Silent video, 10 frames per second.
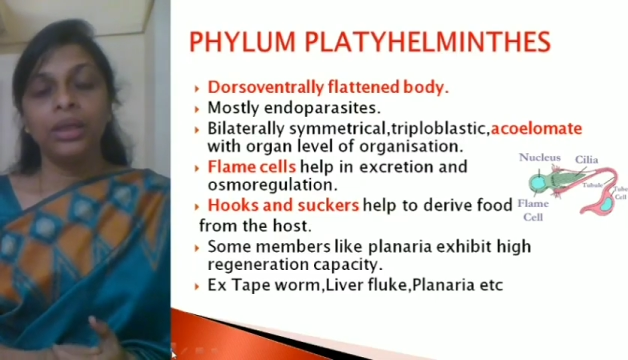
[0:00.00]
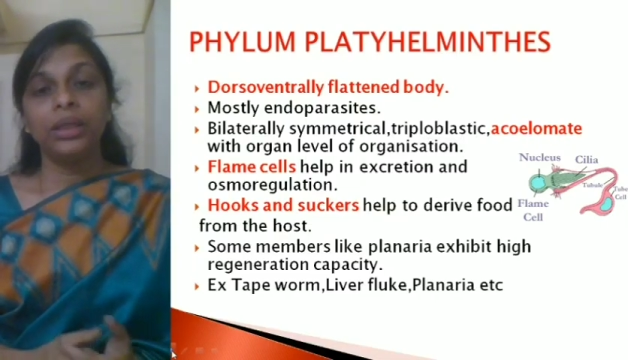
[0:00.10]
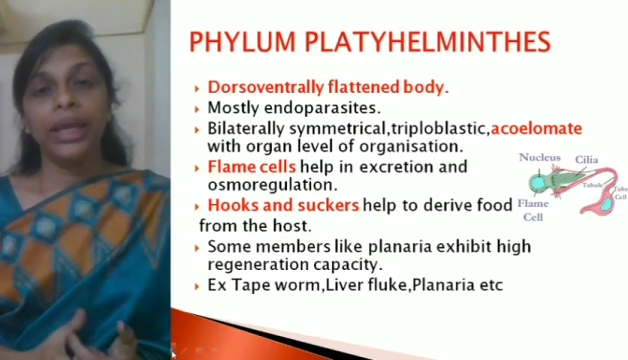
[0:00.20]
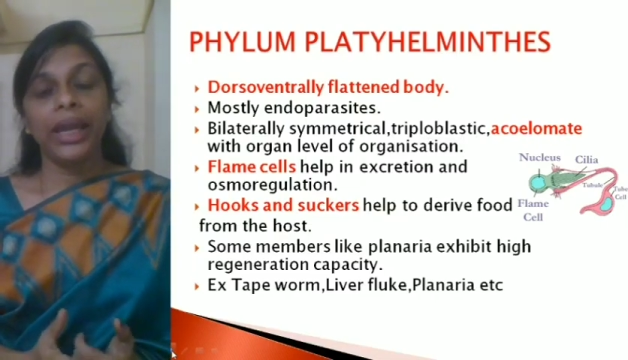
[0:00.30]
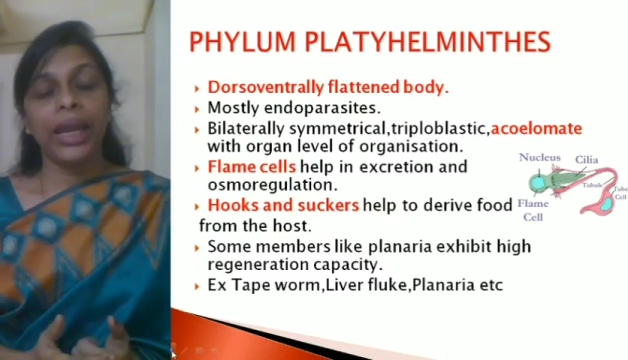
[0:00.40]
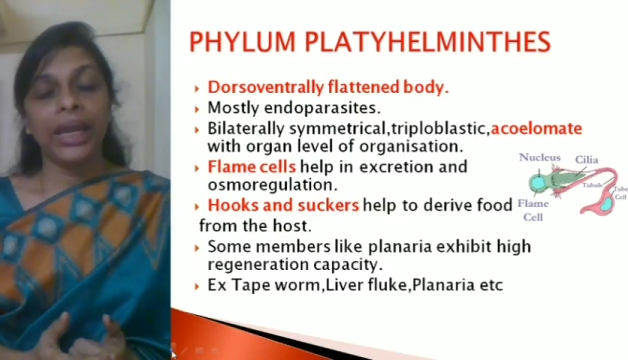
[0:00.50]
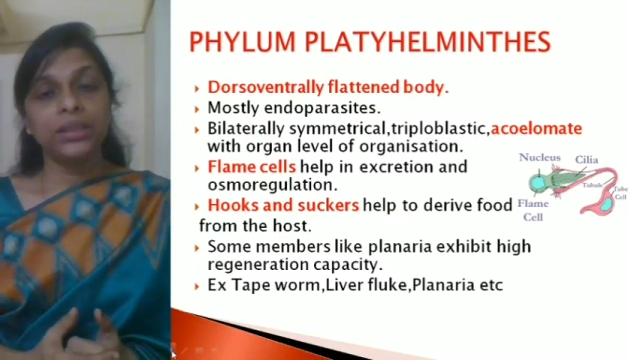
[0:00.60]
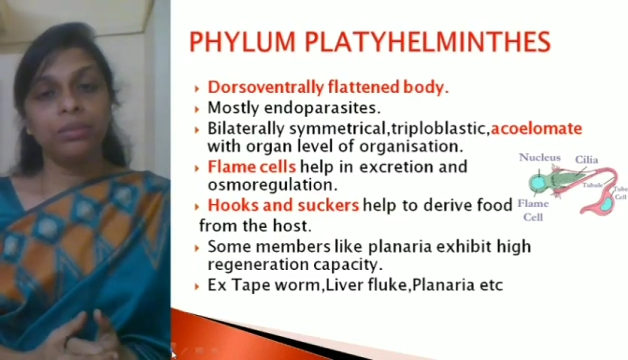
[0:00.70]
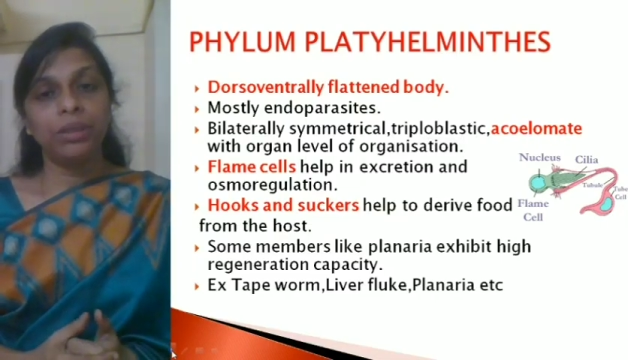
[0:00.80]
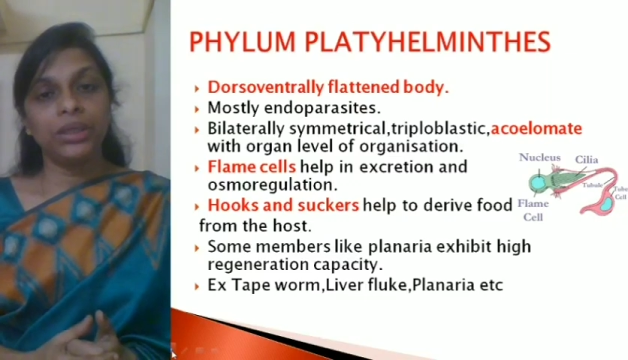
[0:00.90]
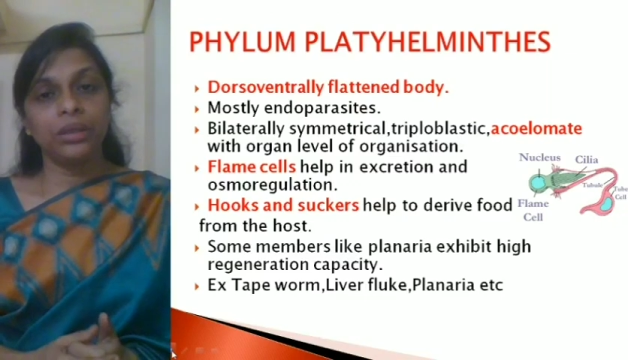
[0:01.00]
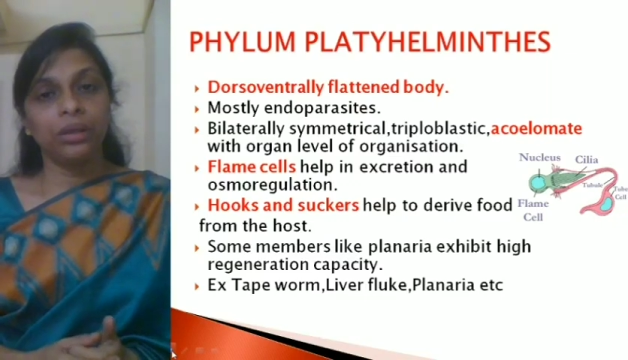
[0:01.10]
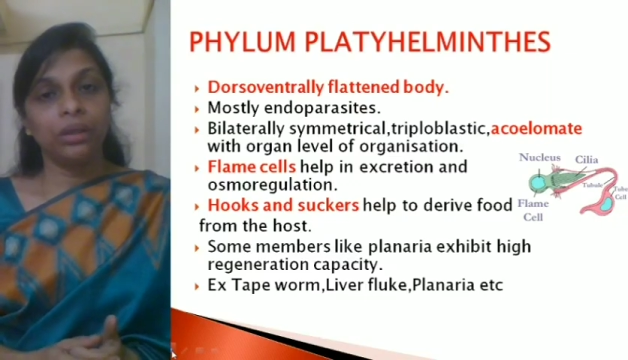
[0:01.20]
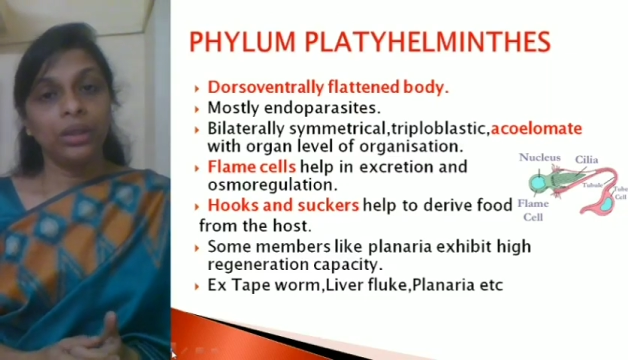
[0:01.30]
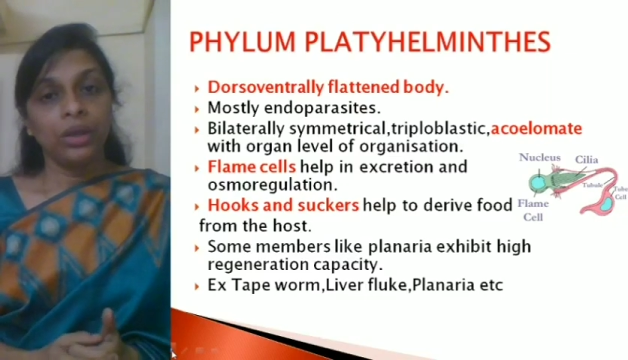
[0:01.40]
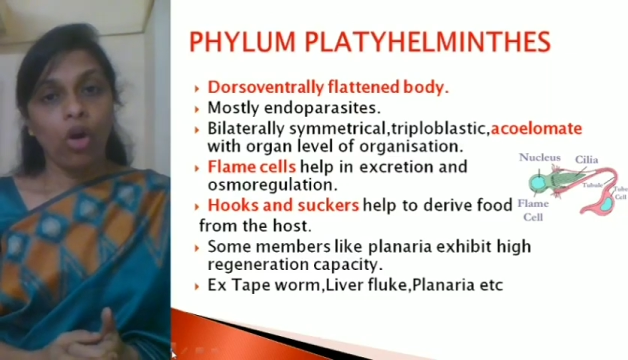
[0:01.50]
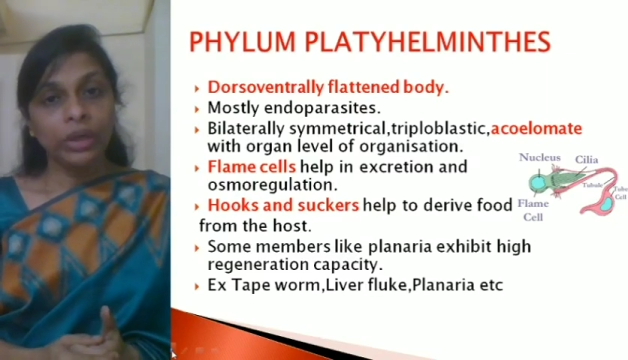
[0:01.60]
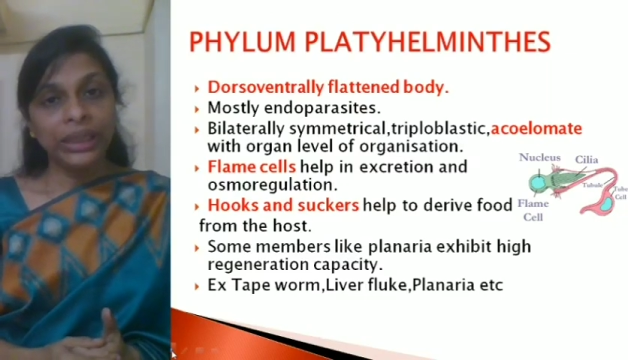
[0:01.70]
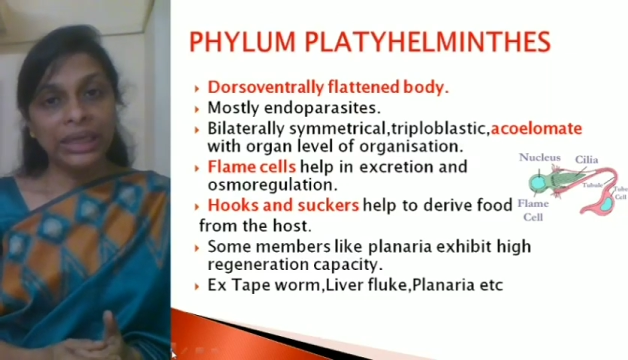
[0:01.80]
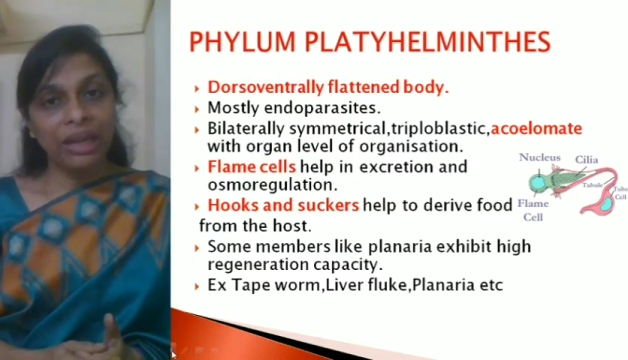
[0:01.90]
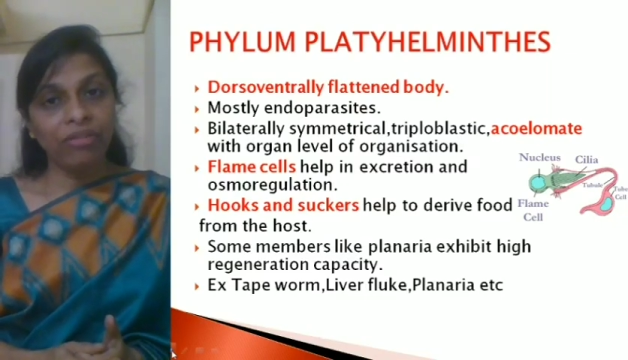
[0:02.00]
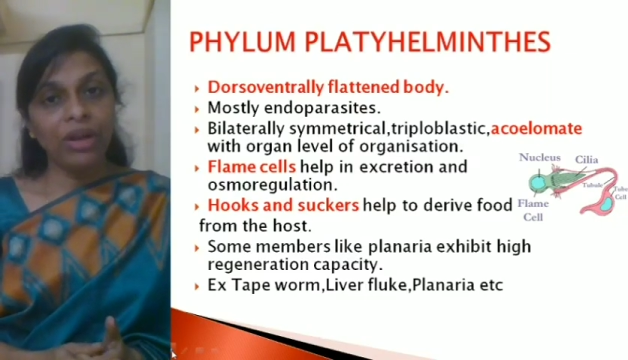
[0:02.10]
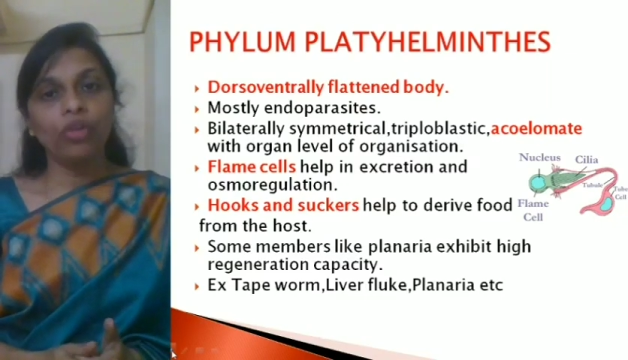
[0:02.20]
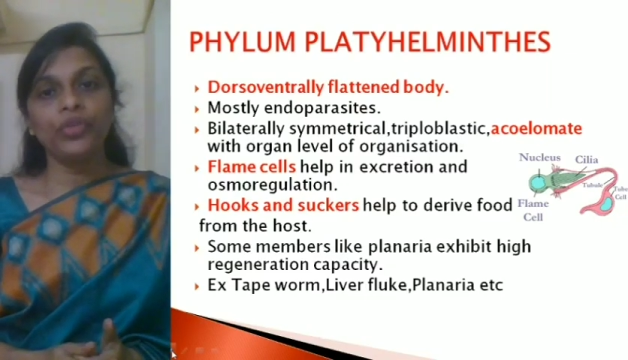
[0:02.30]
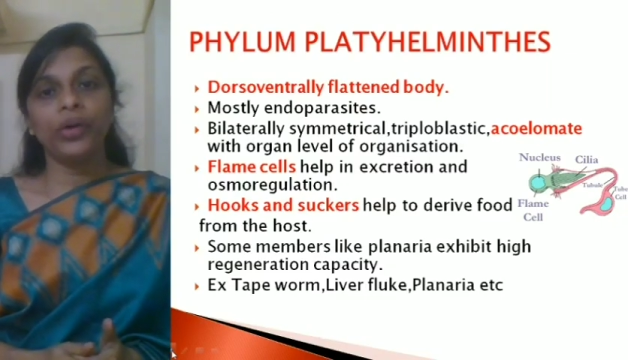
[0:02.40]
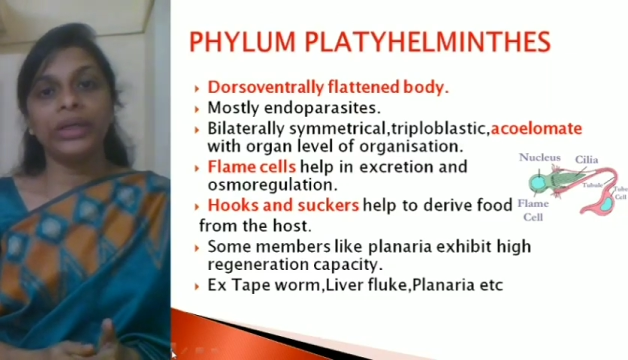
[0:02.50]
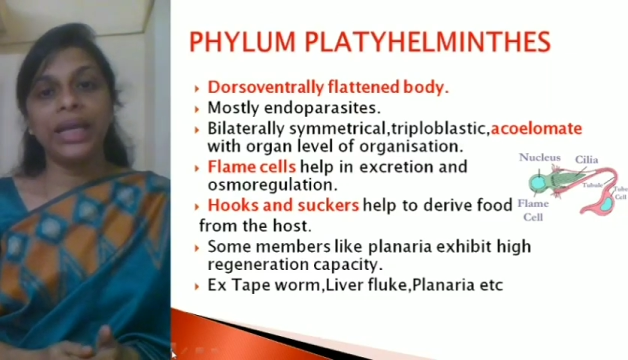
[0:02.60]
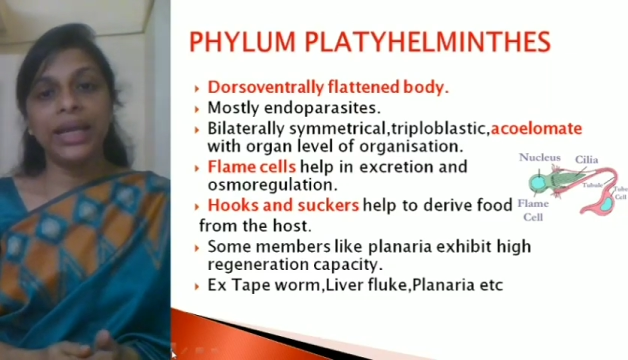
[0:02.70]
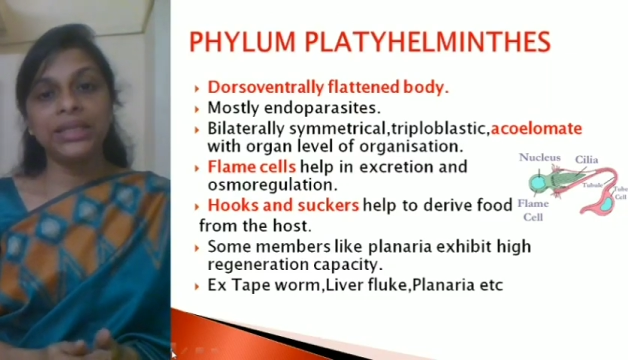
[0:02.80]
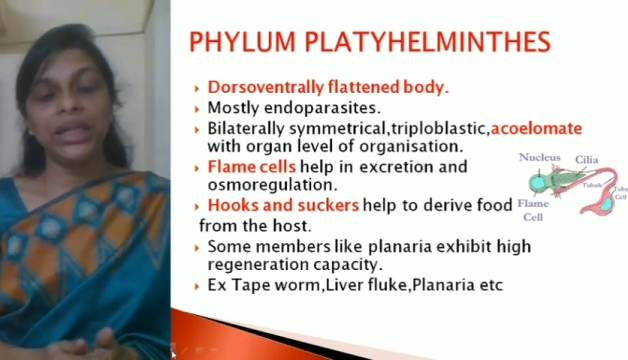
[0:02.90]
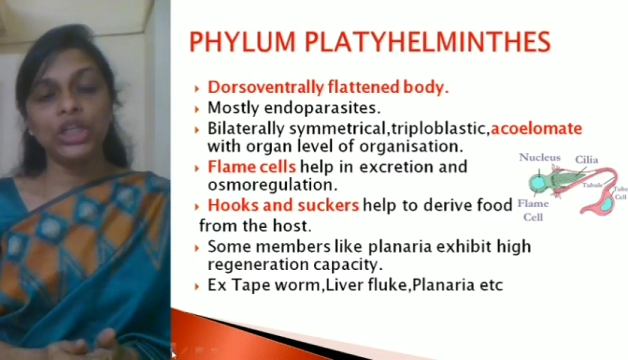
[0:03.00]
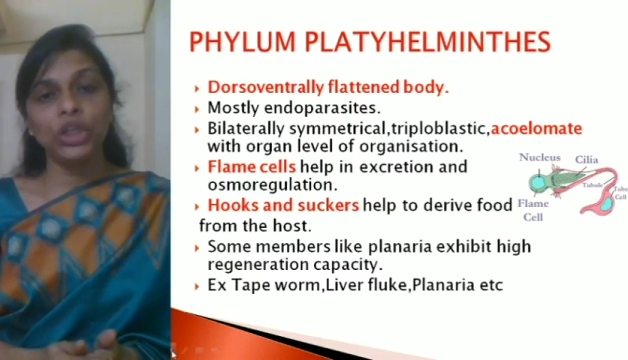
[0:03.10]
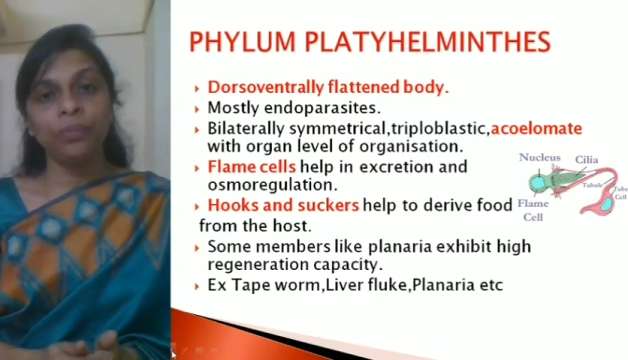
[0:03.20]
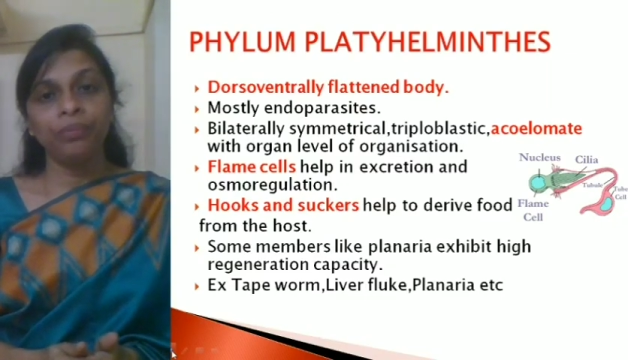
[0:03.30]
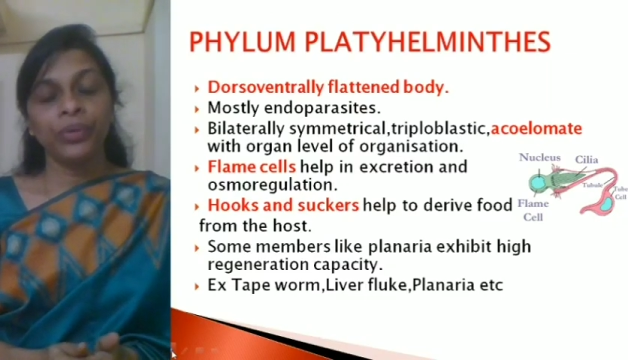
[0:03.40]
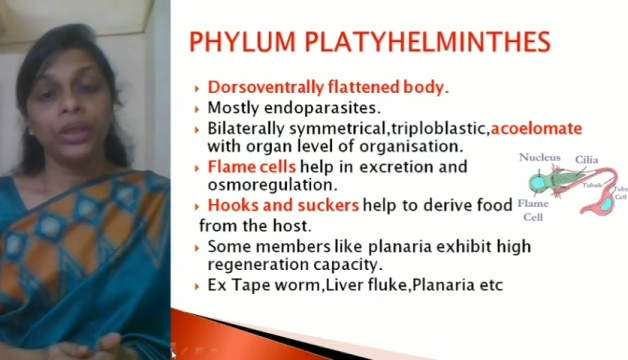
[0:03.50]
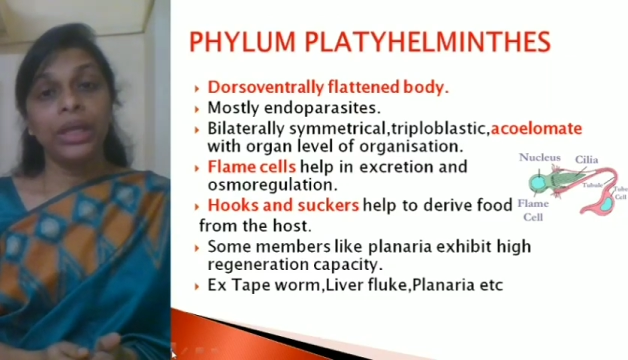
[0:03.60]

they exhibit organ level of organization,